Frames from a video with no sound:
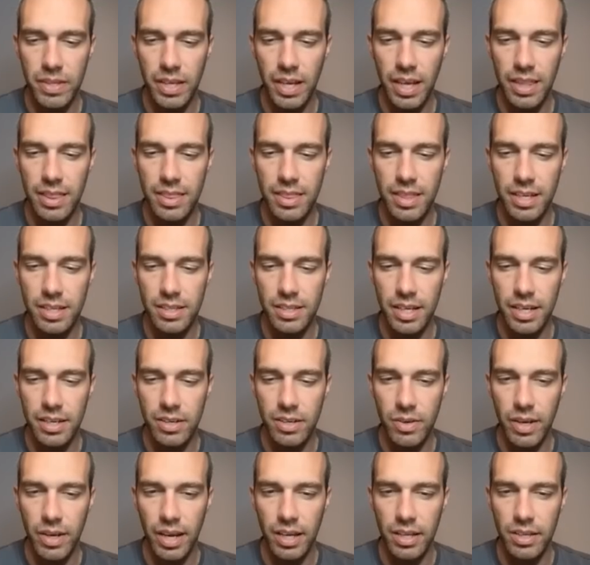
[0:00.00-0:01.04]
and think like,
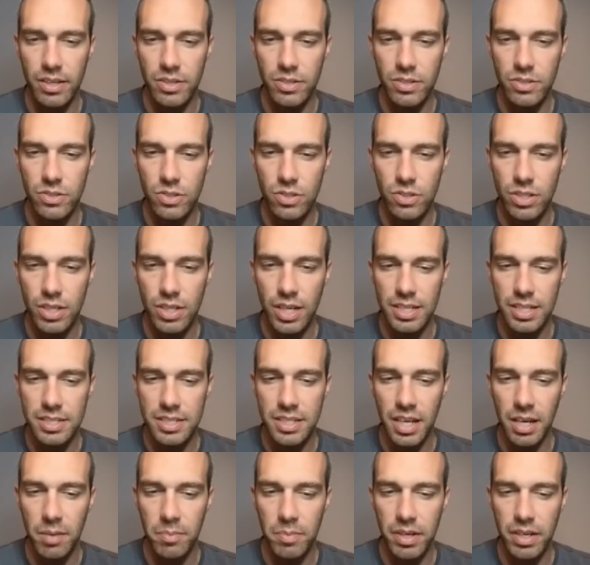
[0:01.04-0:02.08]
okay, just looking at
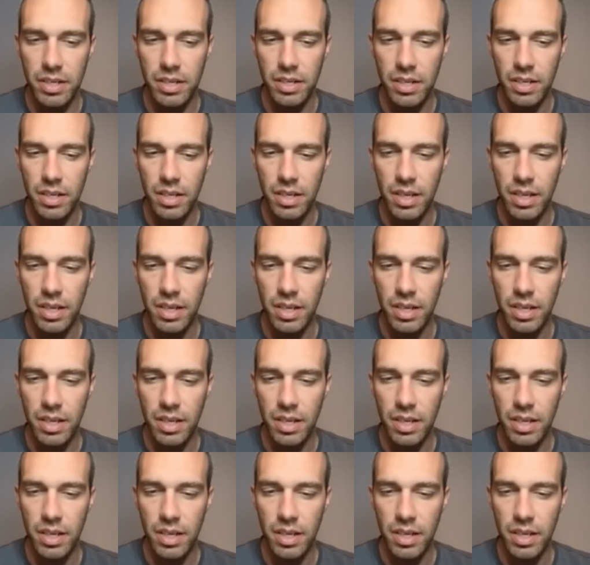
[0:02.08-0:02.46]
stamina,